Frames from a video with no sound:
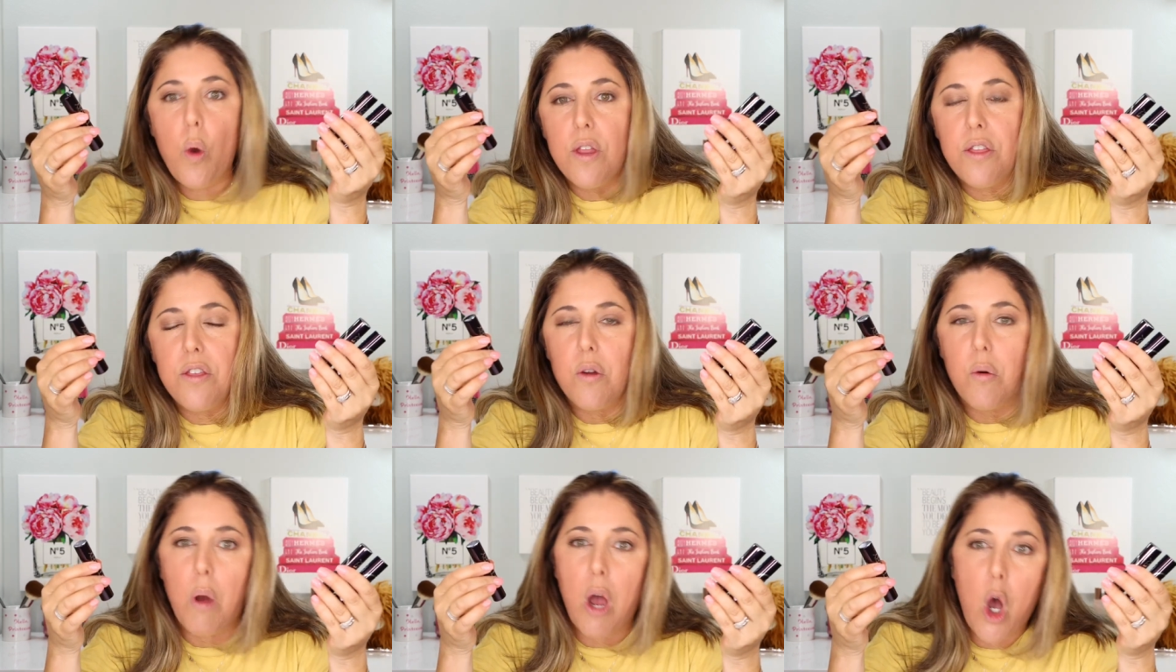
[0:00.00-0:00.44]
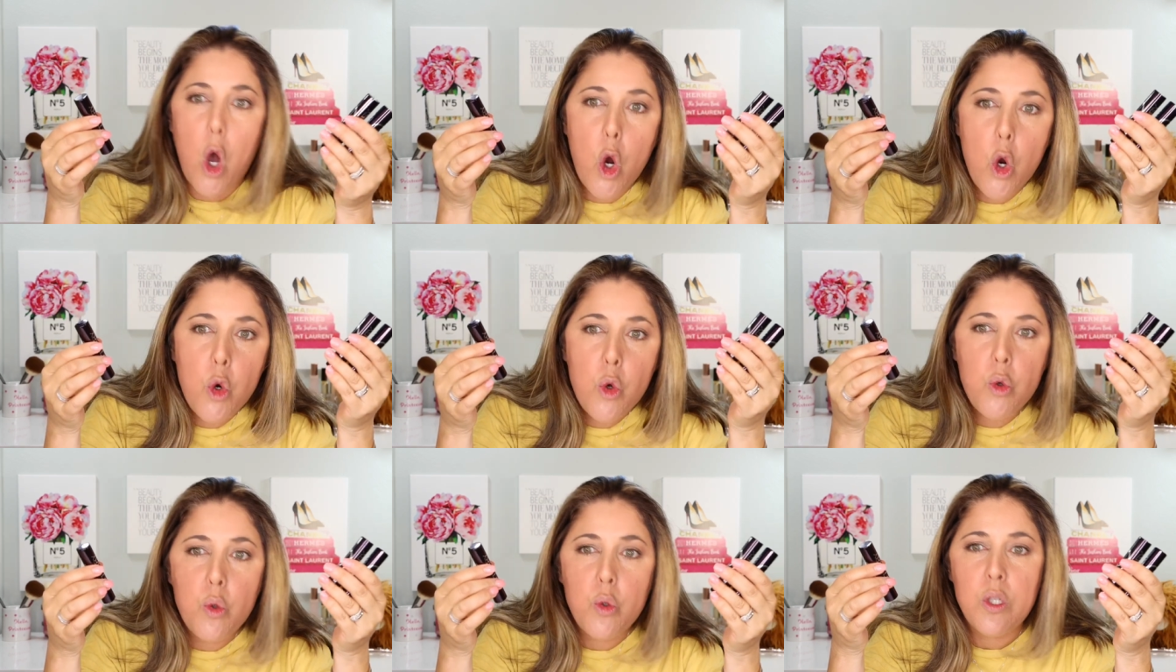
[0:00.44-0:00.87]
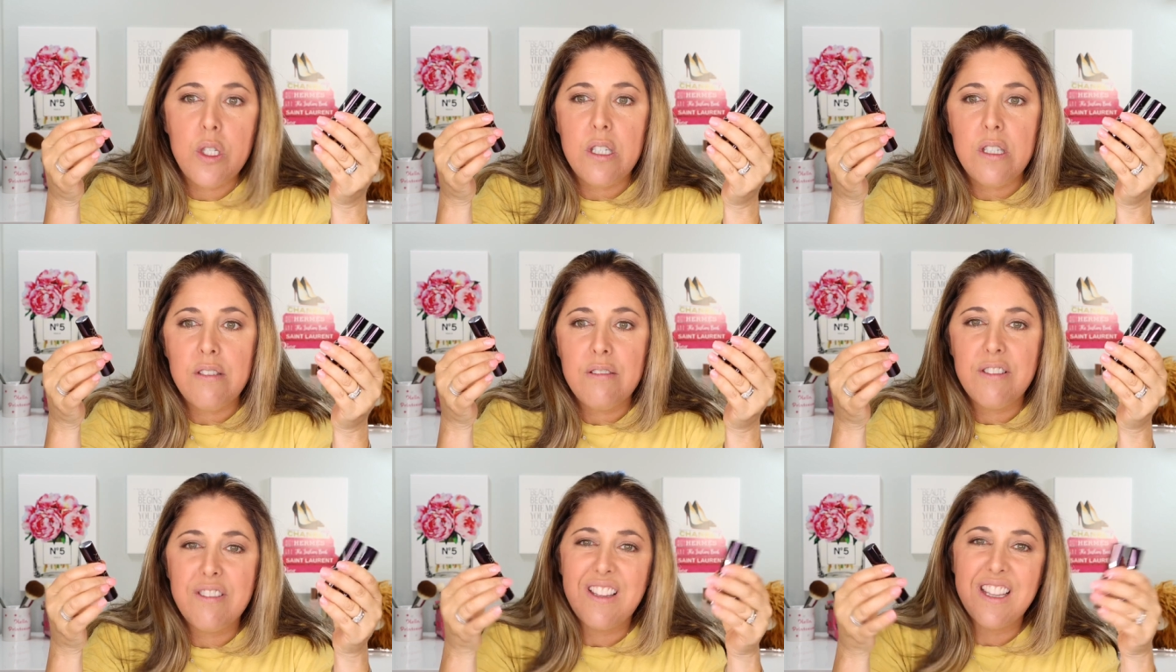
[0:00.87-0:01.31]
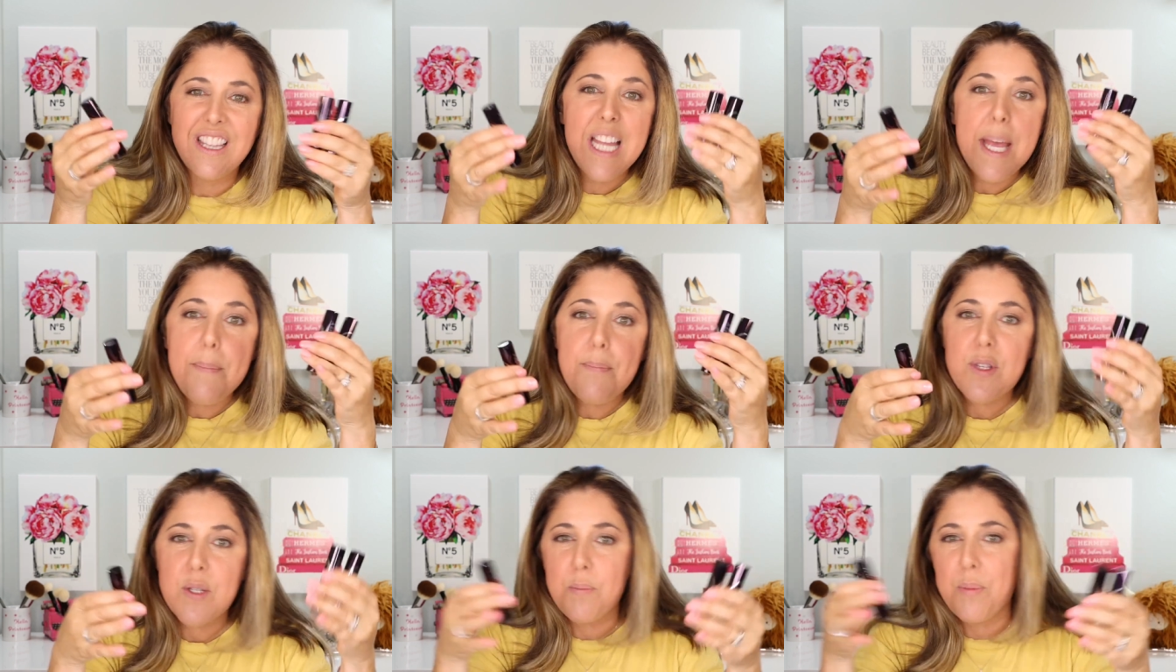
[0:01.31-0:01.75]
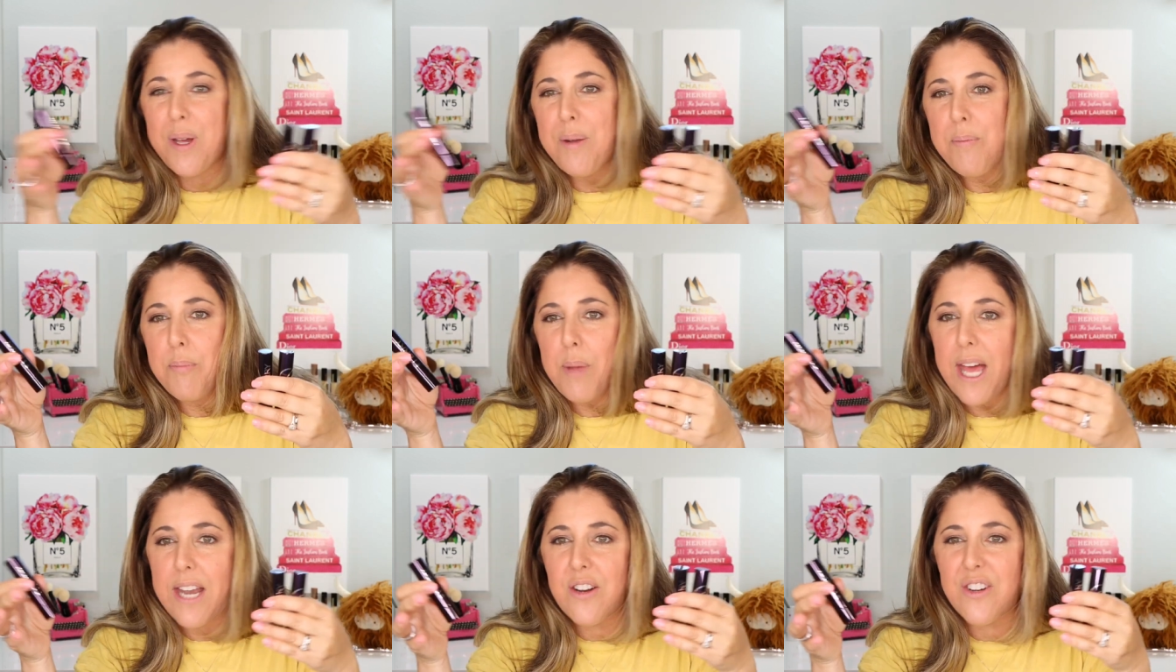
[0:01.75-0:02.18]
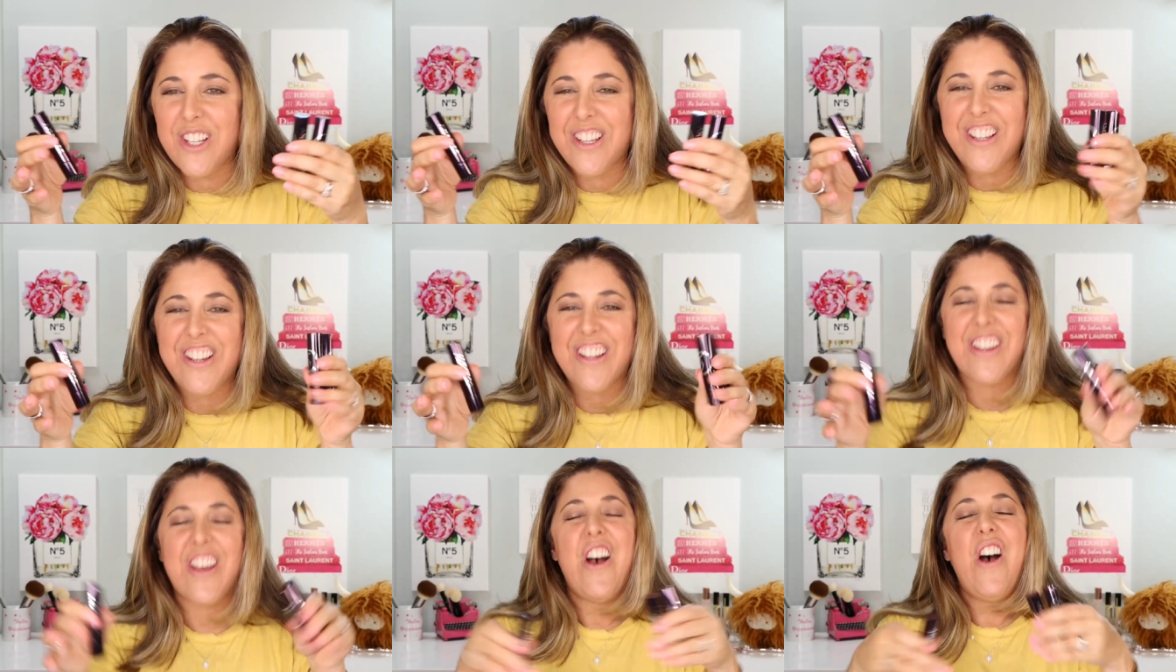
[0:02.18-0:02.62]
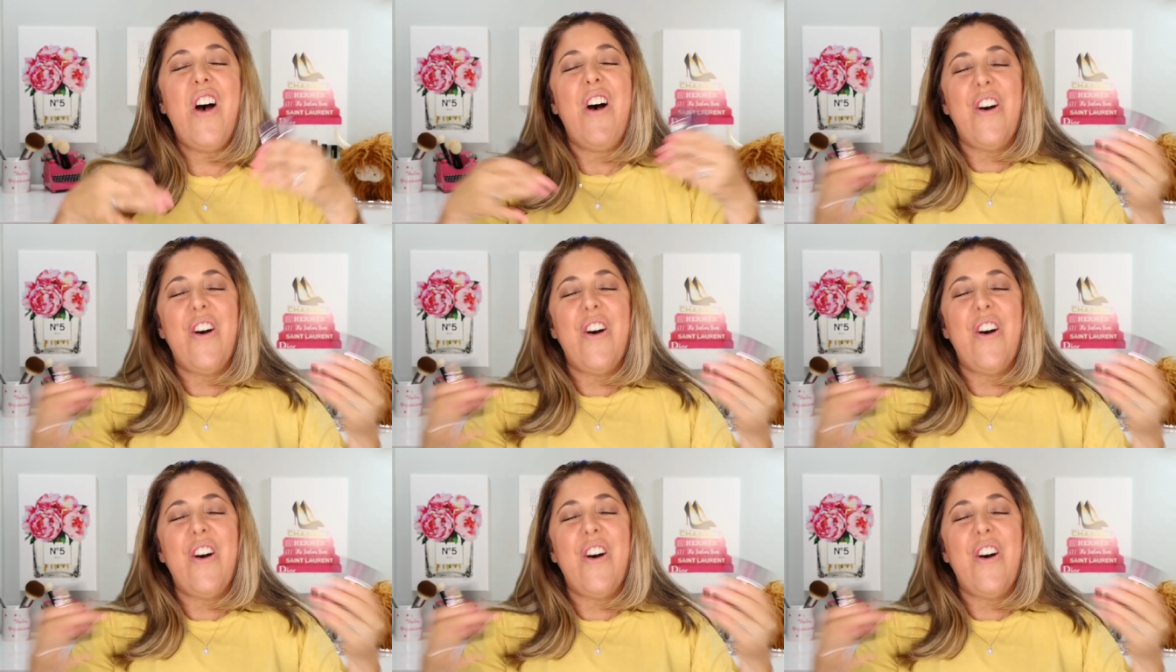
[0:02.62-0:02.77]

with your own lips but better look